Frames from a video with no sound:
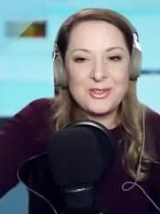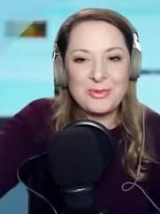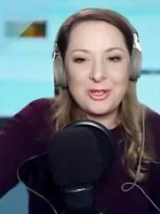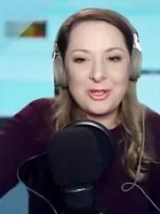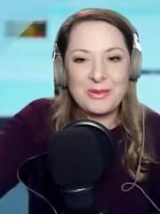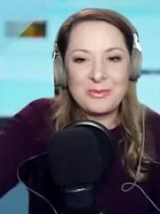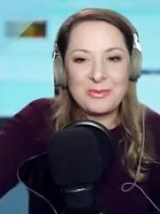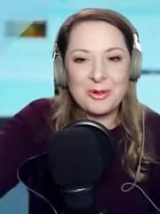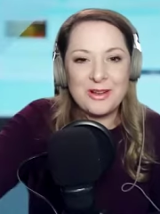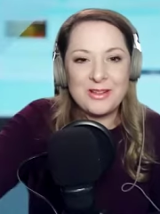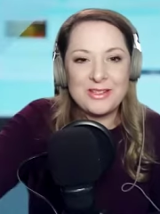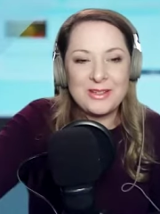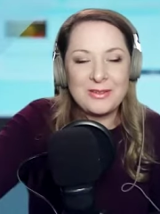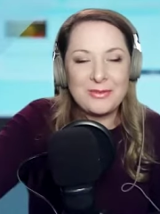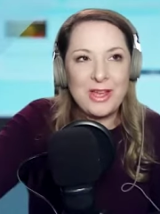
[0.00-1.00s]
pretty
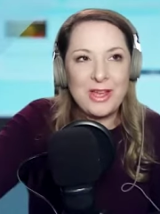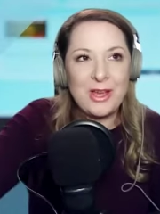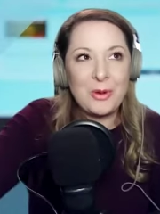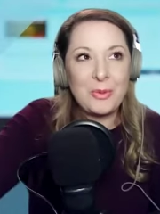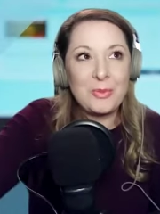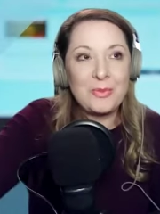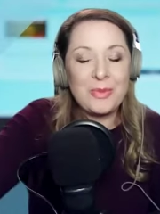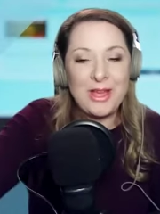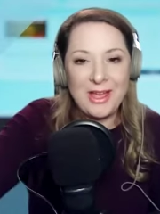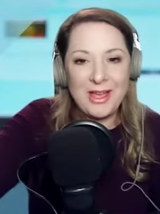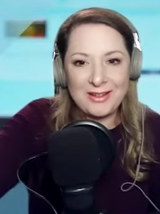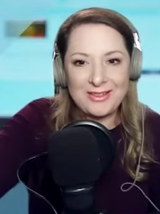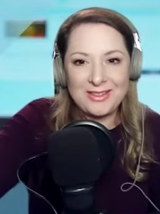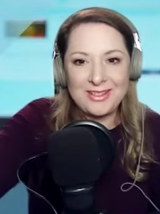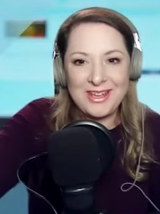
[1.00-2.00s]
impressive how
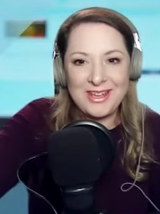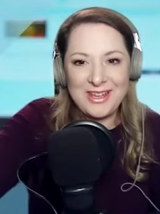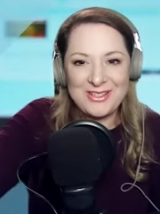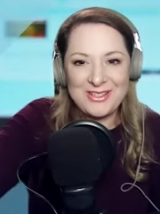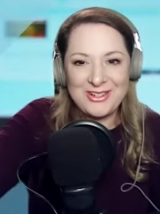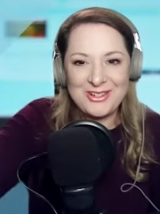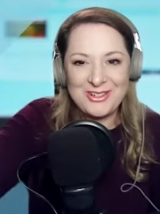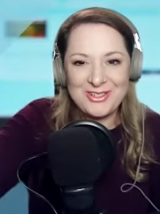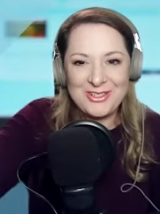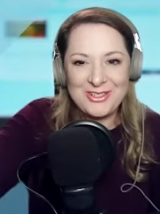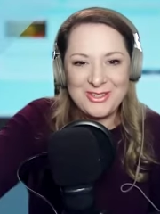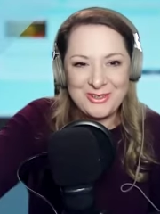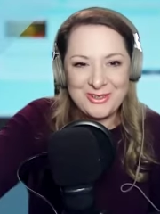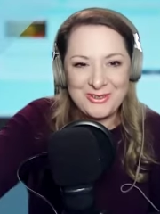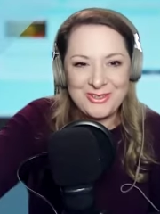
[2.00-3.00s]
packed the days are
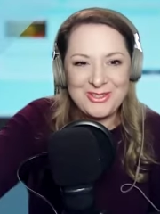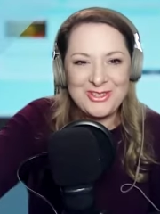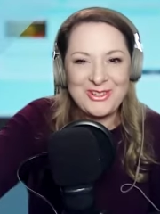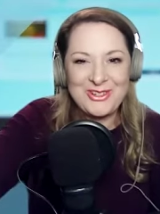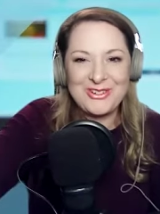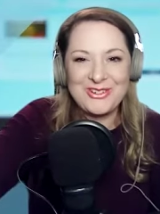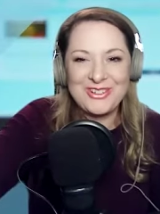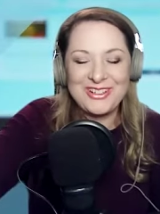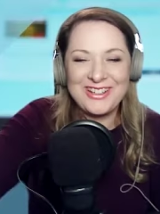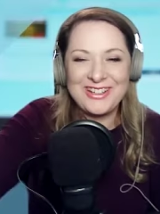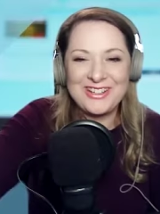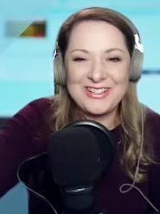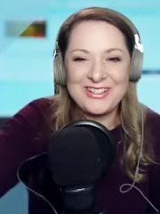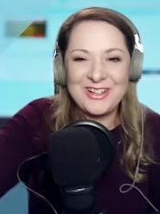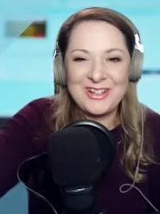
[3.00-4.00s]
too so can
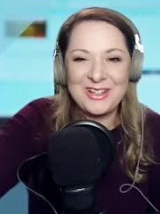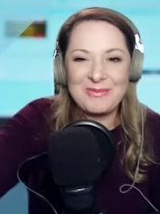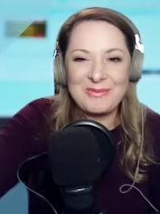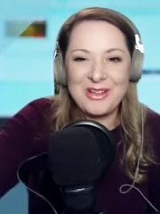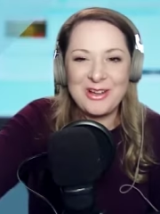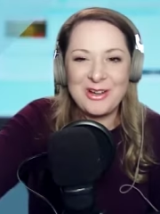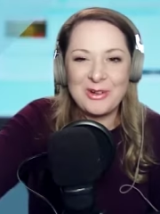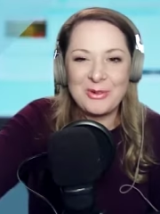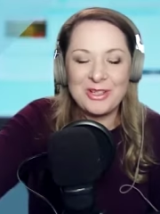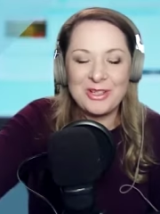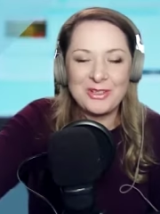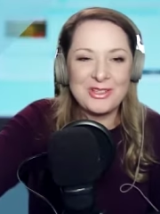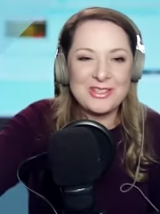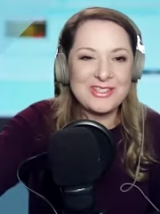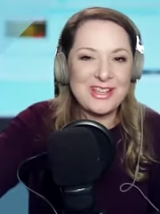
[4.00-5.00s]
you talk about what it
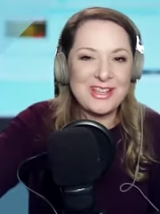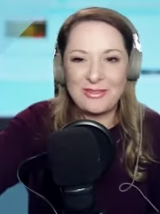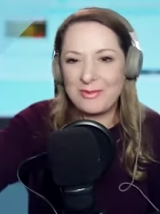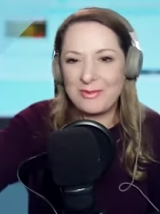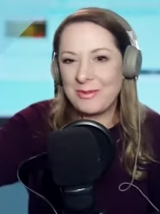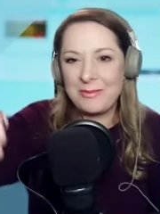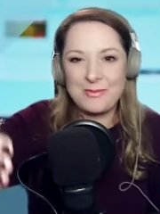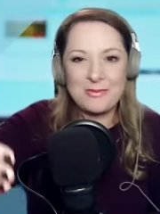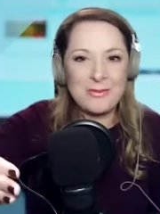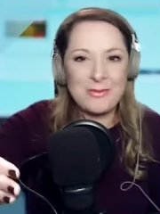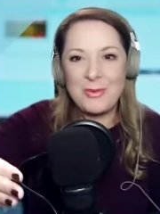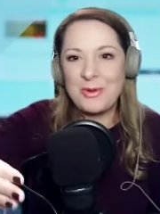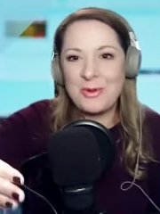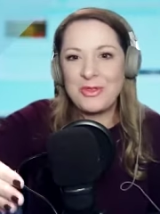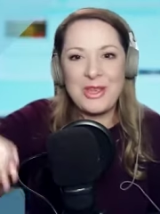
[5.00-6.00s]
looks like from the
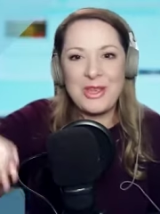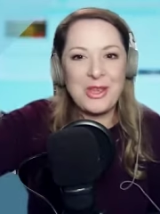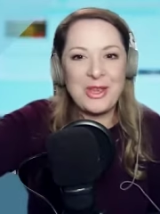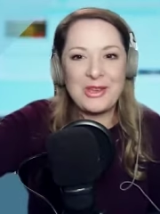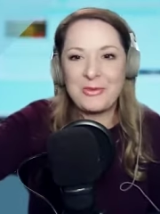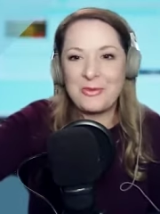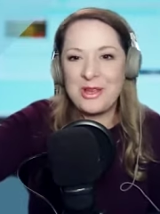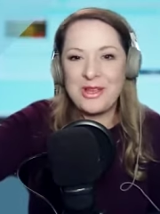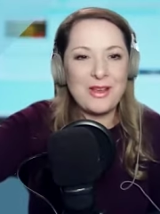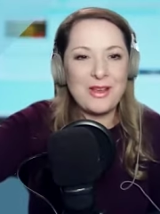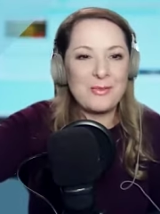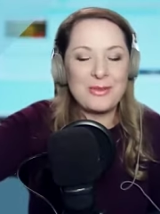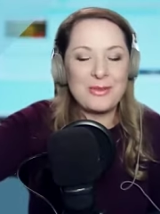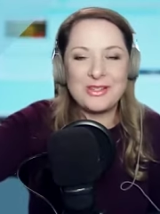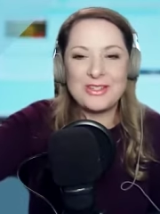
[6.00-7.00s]
moment they wake
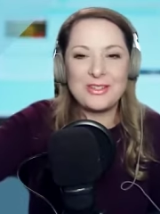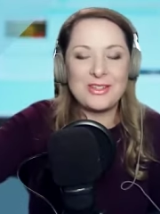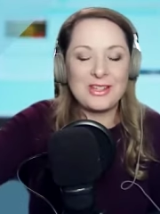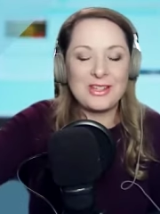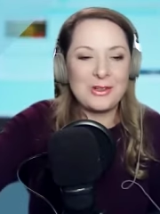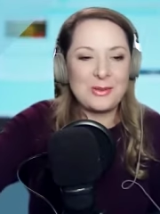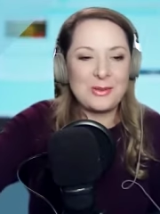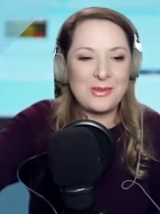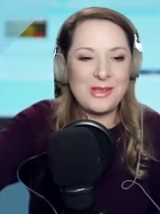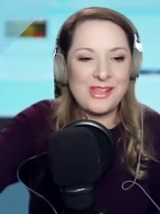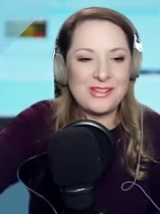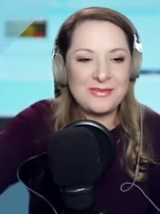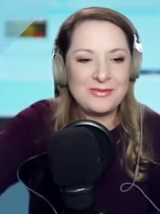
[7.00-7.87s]
up until they go to bed